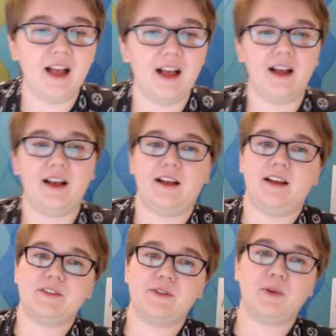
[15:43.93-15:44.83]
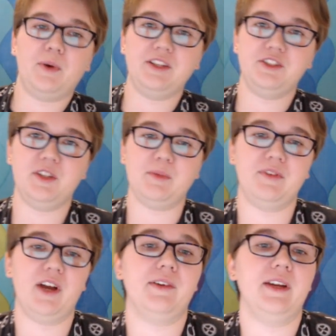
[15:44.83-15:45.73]
So the question that we've
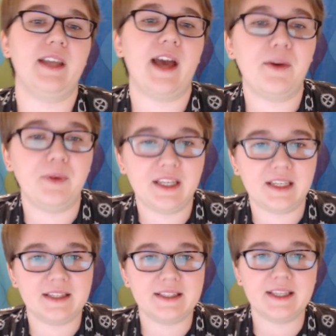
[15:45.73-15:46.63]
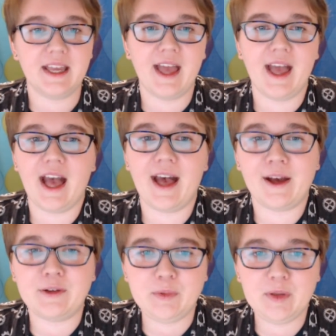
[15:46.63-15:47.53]
got right now is,
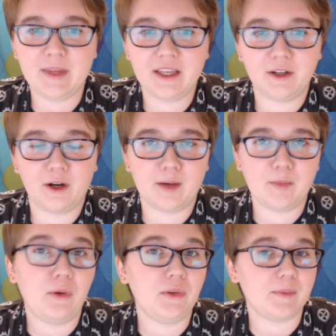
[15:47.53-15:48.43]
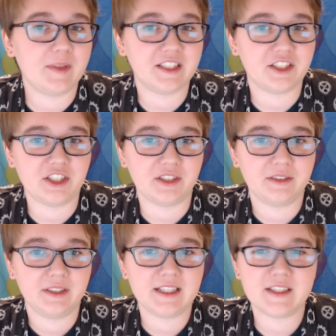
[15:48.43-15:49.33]
how do we make an arm hold a position?
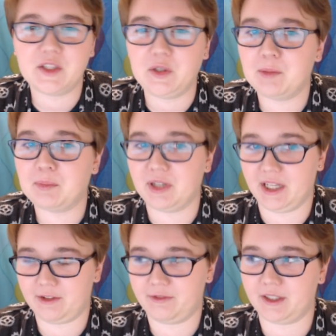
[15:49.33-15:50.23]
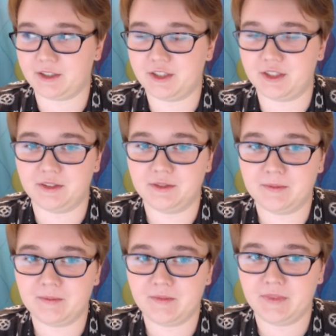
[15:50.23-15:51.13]
Is there a brake function?
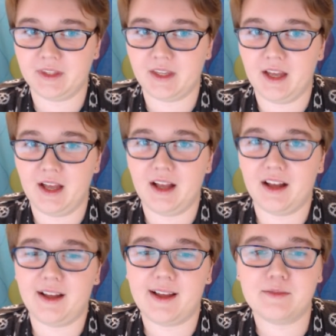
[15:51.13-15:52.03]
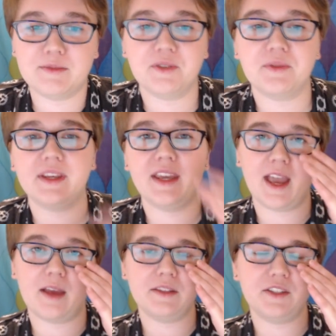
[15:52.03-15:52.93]
So the
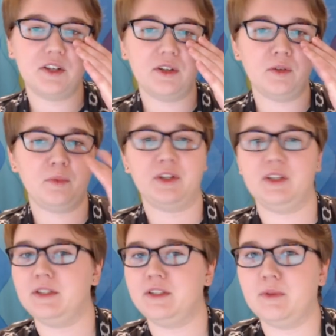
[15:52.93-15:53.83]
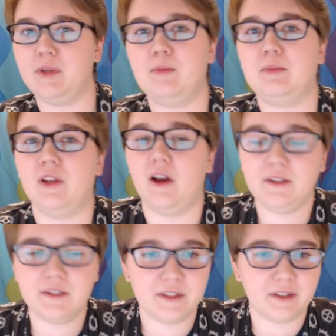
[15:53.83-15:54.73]
answer, we're going to do it in
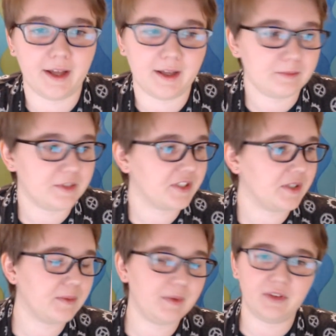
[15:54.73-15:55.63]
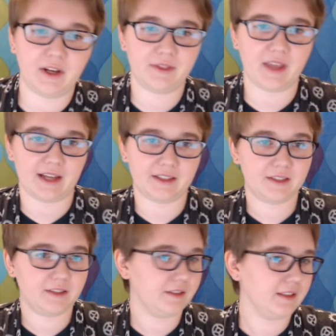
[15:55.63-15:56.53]
blocks, just because we've got that
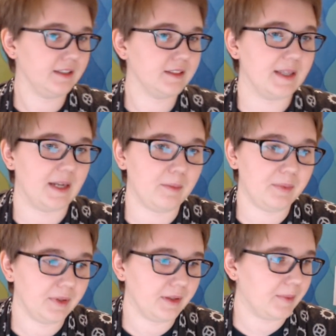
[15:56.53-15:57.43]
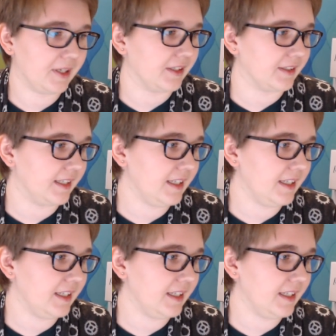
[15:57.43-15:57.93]
set up apparently.